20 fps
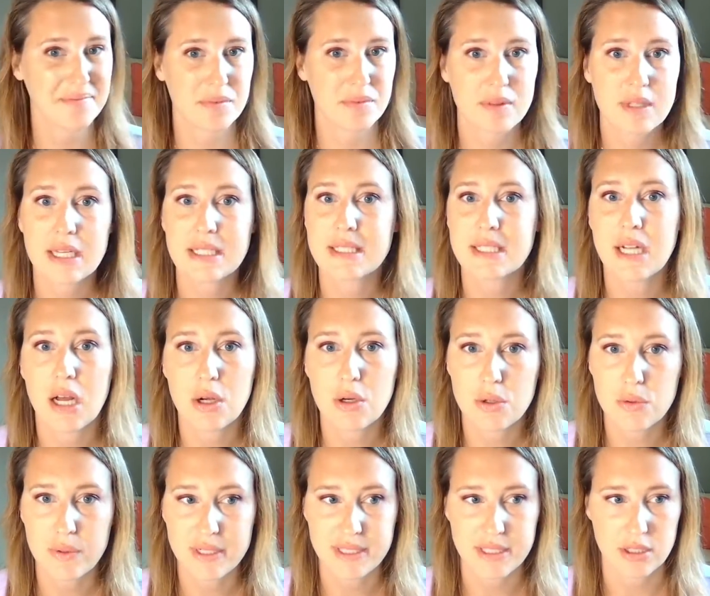That's not
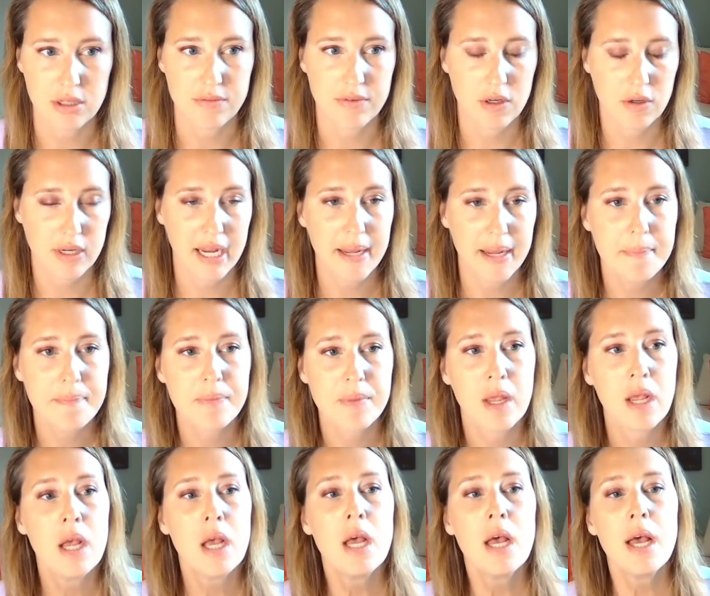who we serve. Okay.
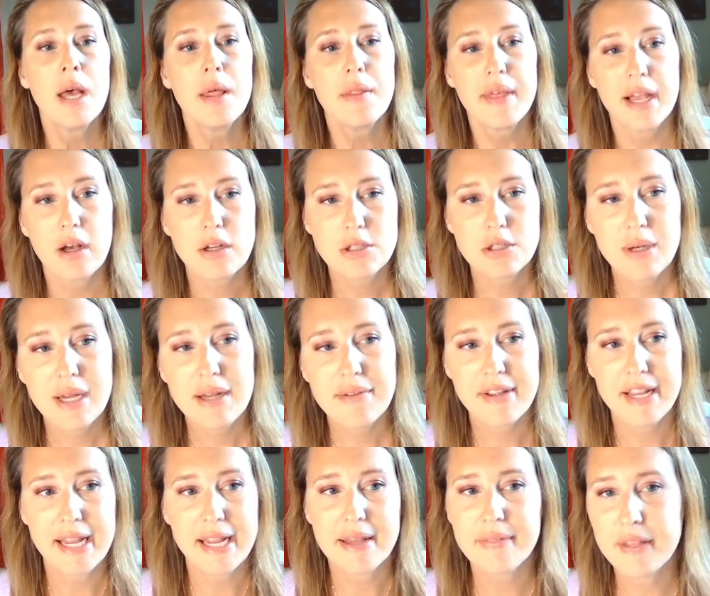They also have
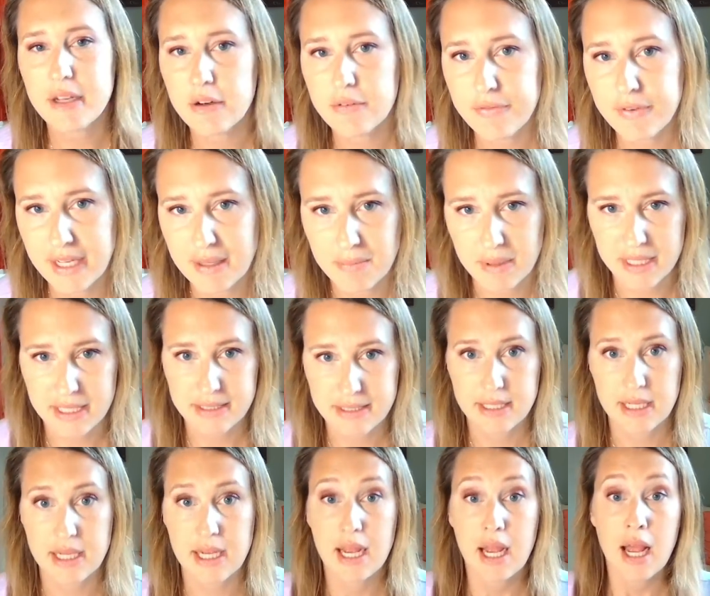and their families.
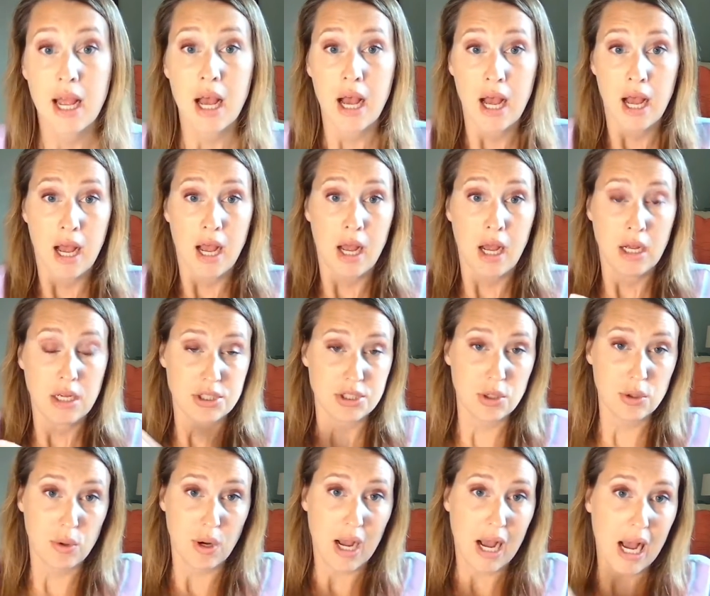
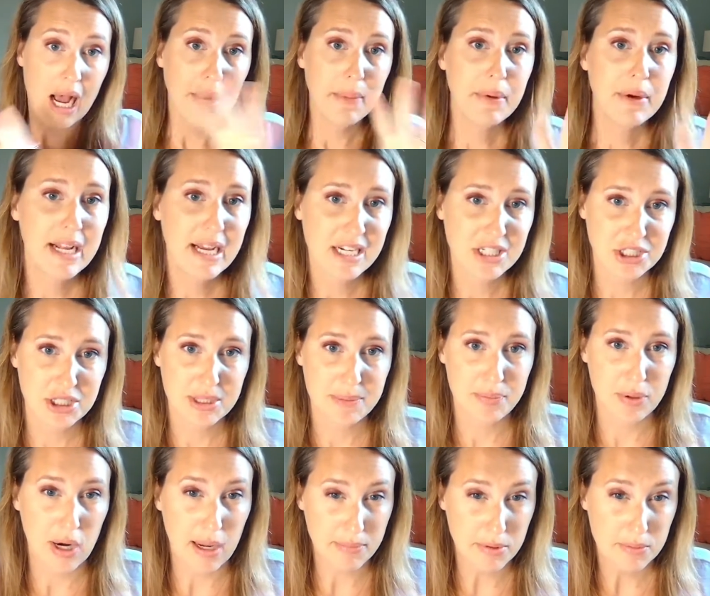So I would actually
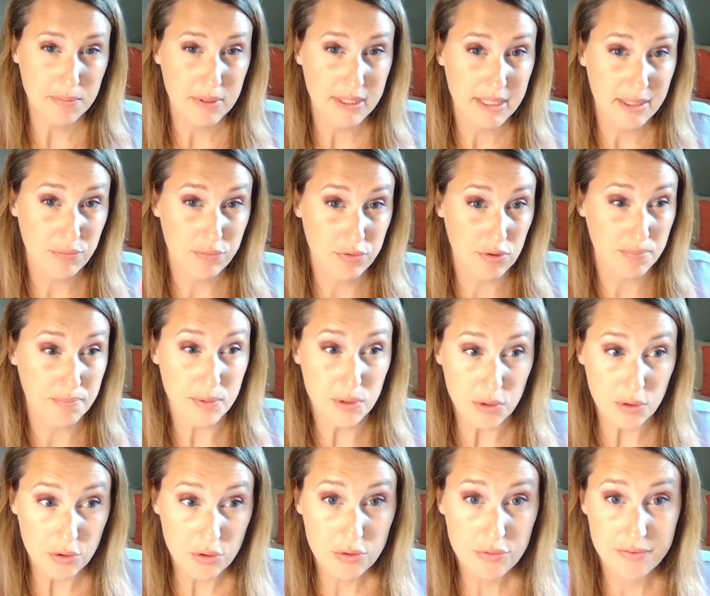probably
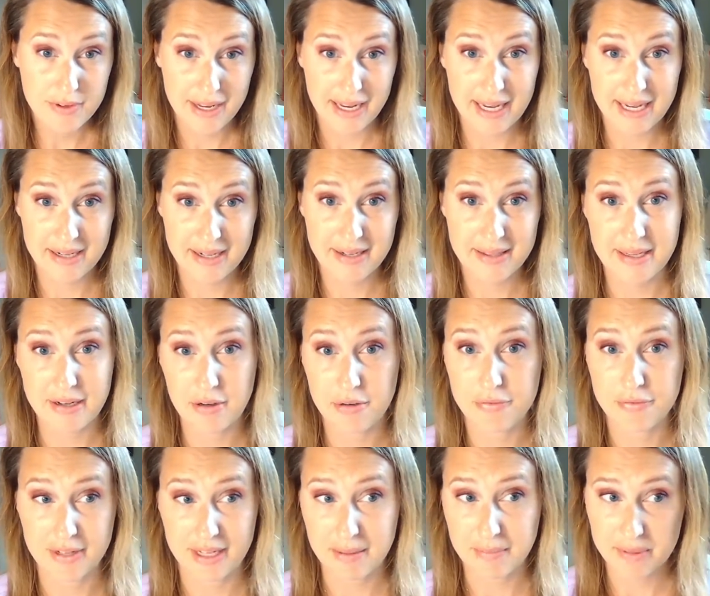remove and their
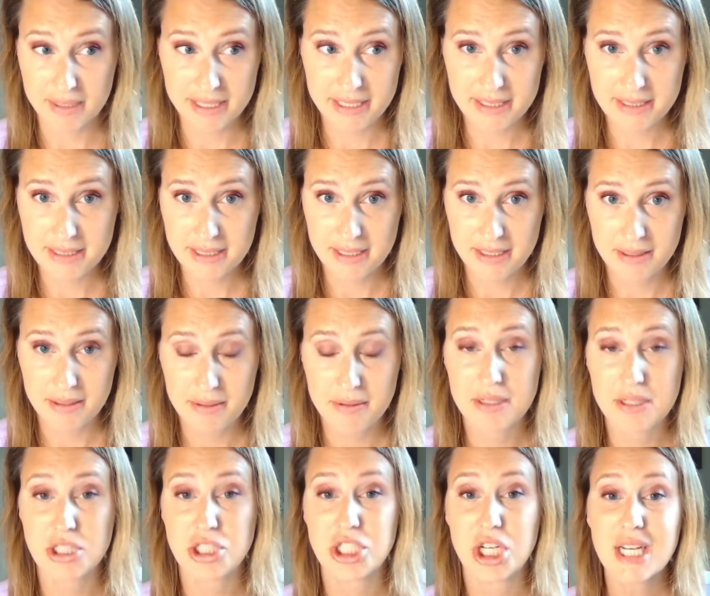families
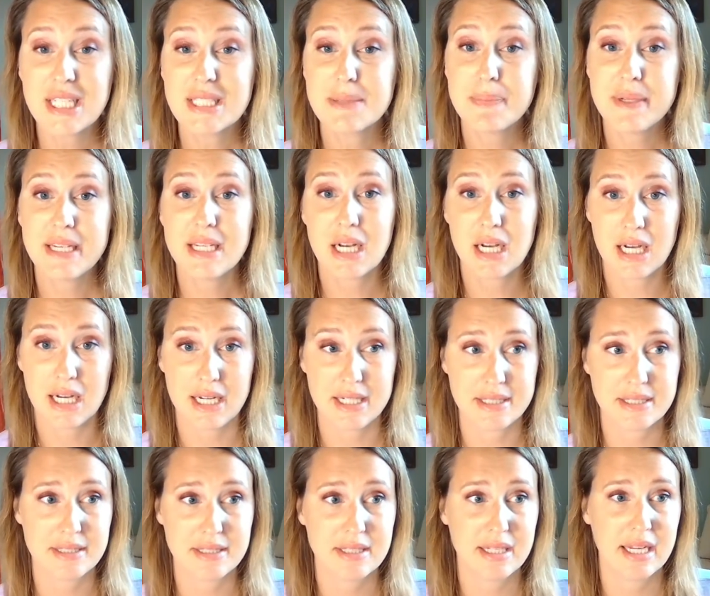just
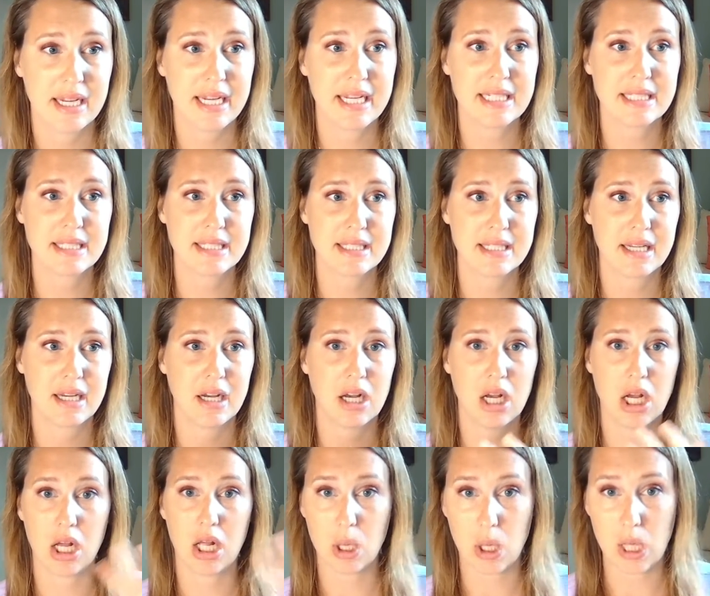because it's
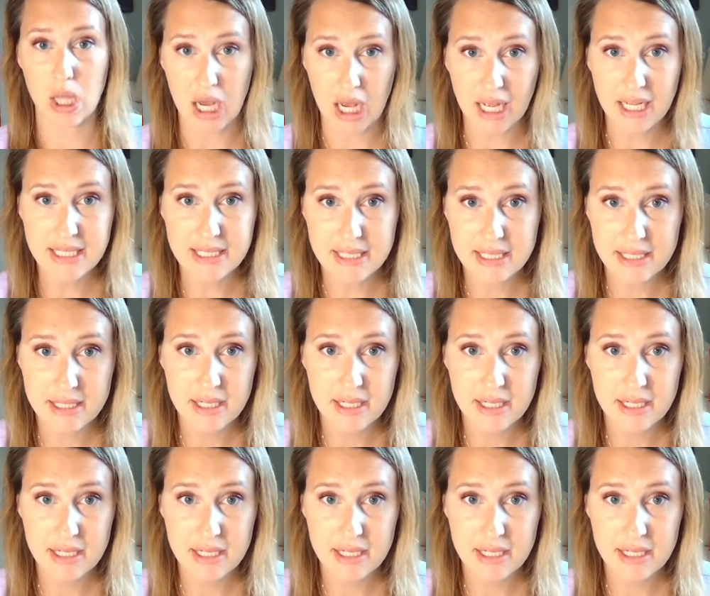a lot.